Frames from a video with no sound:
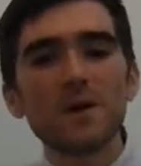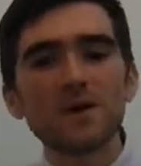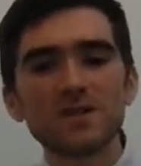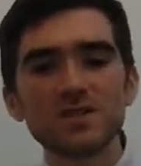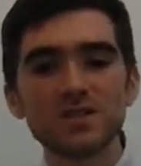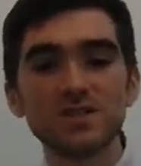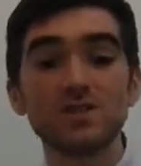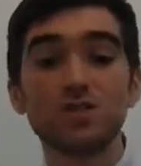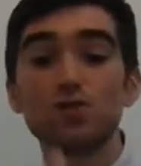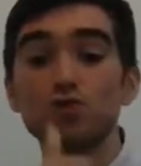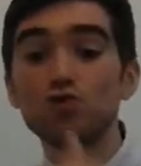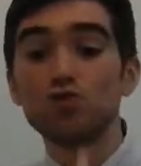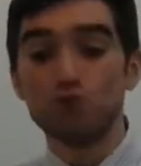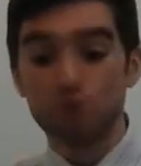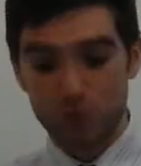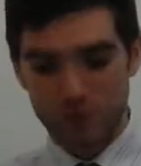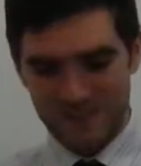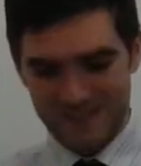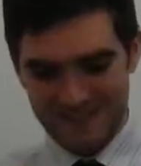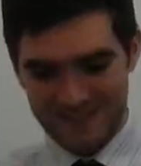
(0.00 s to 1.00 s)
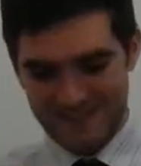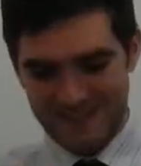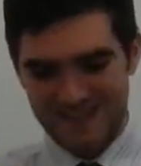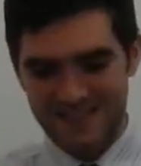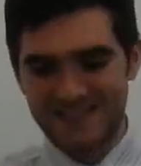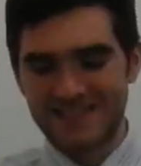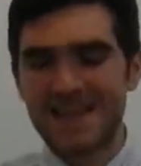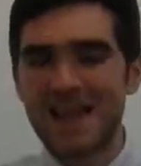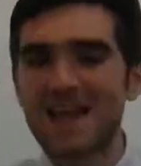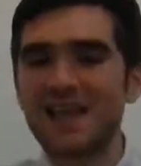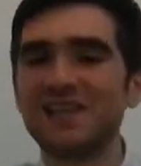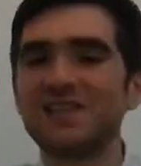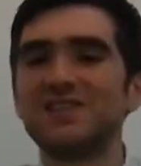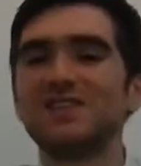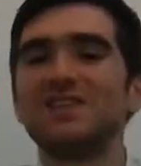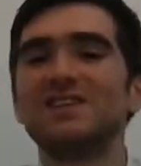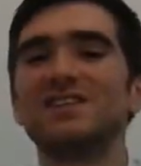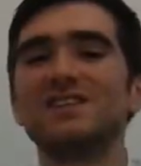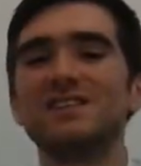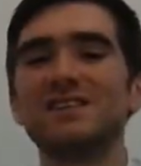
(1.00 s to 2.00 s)
so that it makes it easier for
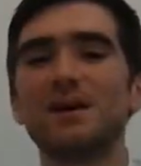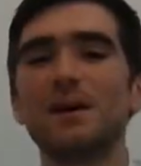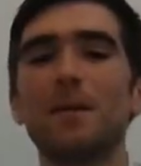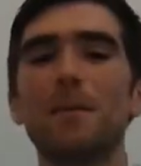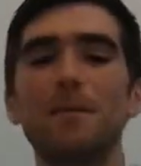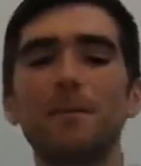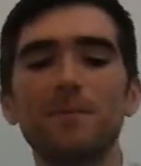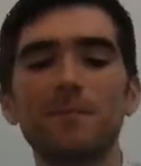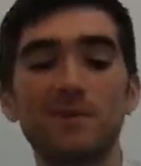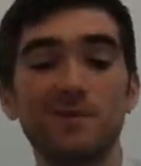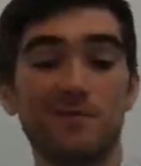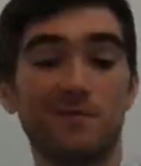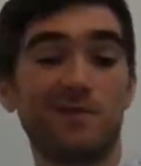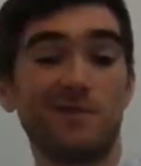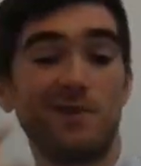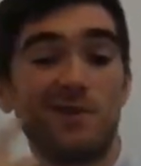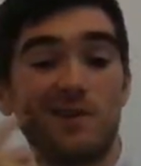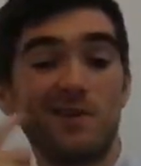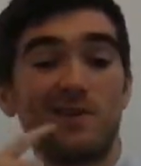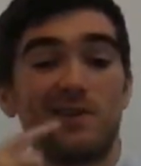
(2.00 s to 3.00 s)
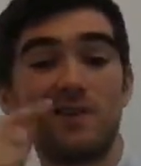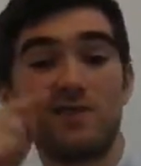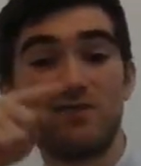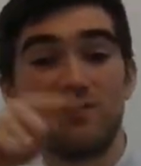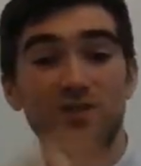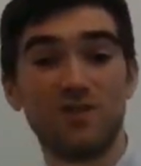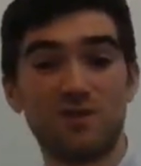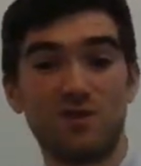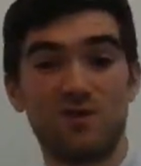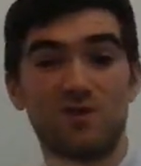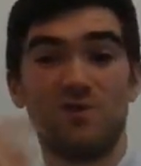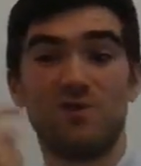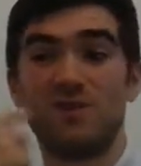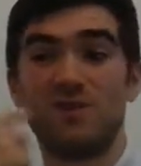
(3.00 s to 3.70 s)
both you and the cost team.